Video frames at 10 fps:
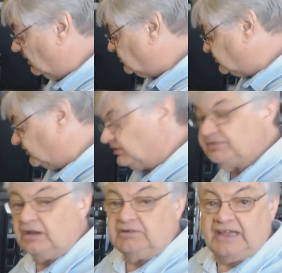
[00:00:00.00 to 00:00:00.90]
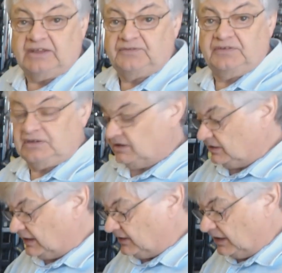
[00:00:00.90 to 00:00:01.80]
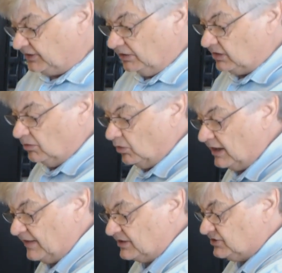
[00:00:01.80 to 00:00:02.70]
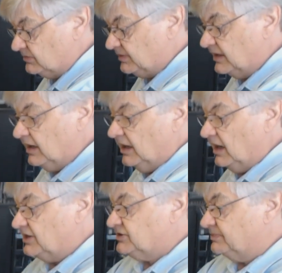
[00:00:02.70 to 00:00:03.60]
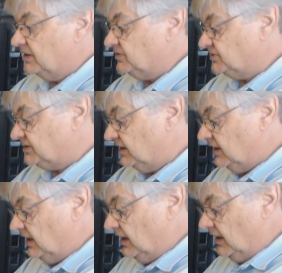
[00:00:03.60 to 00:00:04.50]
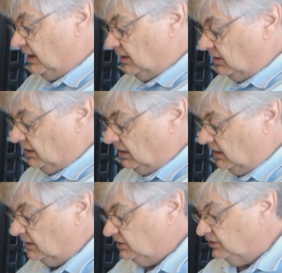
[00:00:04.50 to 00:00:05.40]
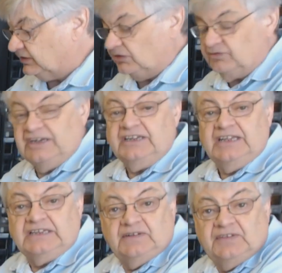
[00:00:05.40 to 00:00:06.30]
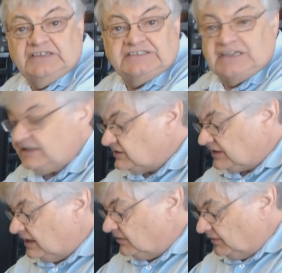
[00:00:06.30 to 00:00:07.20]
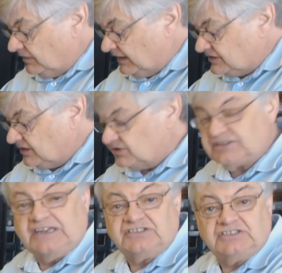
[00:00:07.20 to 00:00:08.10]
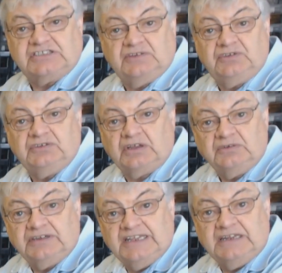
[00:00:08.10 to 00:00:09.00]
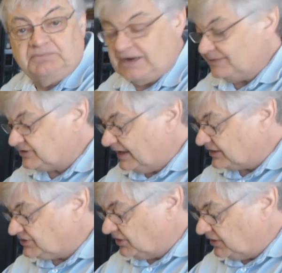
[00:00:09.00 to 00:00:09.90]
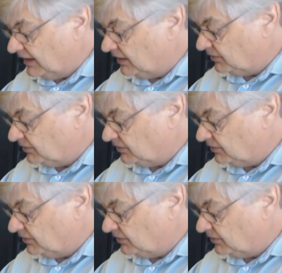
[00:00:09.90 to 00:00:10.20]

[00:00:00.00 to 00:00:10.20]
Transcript: Most of them don't have. I don't know why that should be. I suppose you don't really need it these days. They're so sensitive, you don't need perhaps an external